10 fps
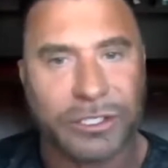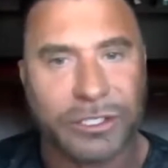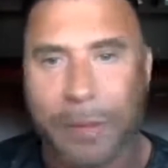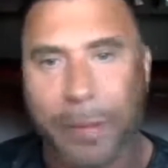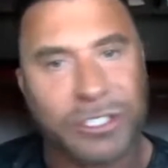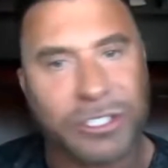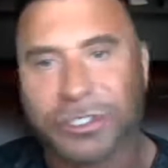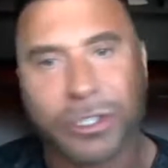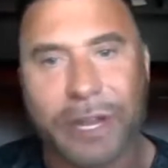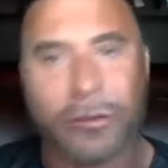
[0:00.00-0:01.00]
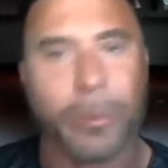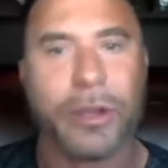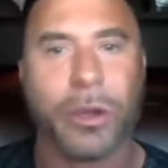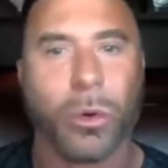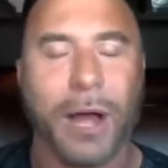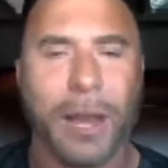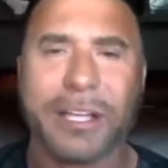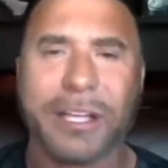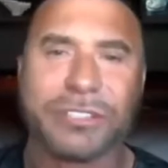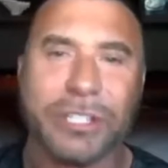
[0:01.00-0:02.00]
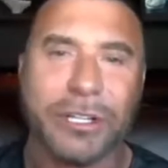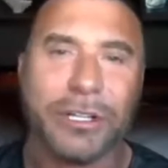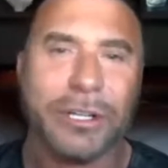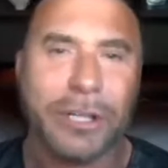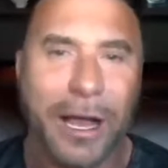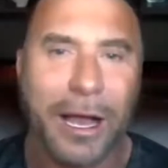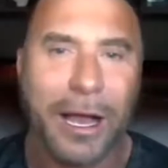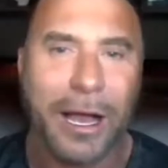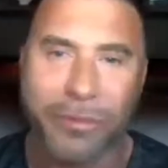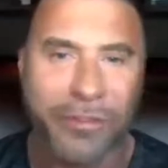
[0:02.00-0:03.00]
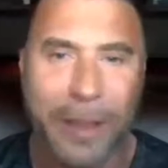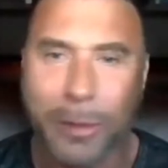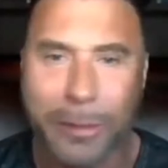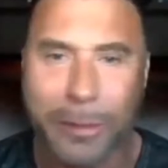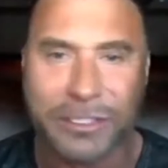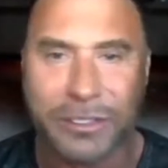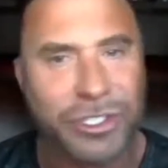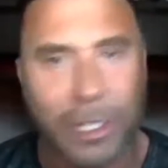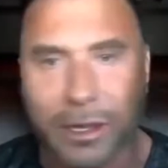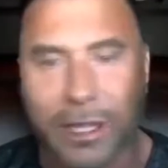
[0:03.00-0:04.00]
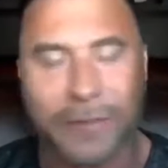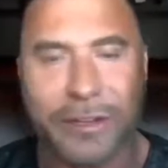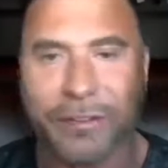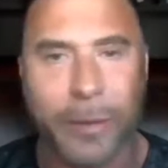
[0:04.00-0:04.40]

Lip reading: My parents have still never been to Hawaii, because I come from a family, maybe like, so it's just a loving family.